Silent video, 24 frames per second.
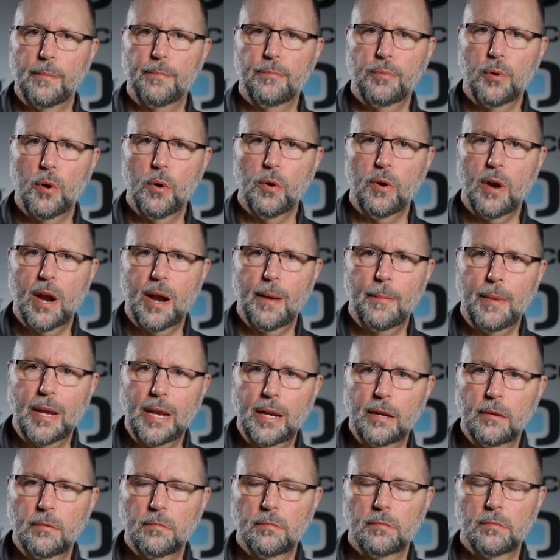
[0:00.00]

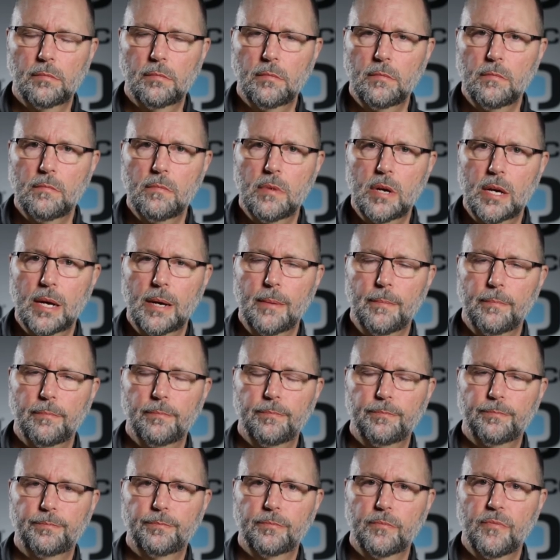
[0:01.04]
programming
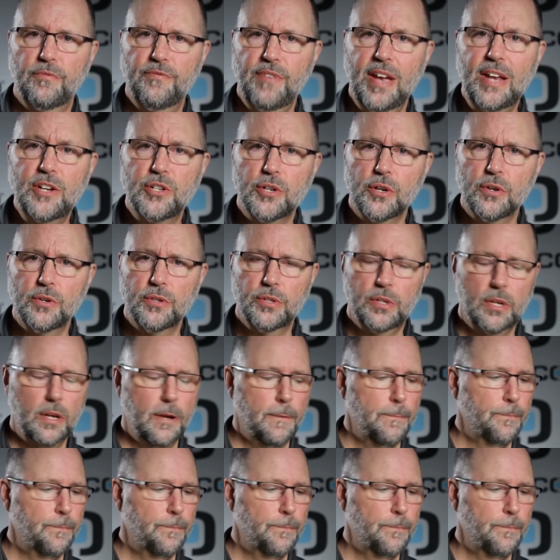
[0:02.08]
features,